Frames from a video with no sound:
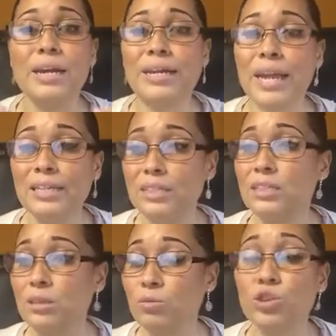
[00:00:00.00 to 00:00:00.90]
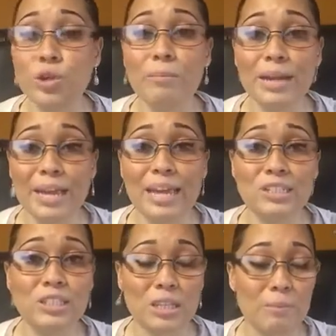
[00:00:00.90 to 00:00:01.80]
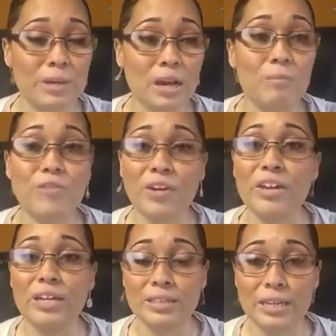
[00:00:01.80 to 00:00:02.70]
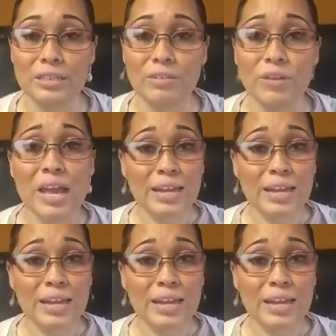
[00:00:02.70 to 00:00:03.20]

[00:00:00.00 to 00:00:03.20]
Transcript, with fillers: Medications, certain medications can become very addictive.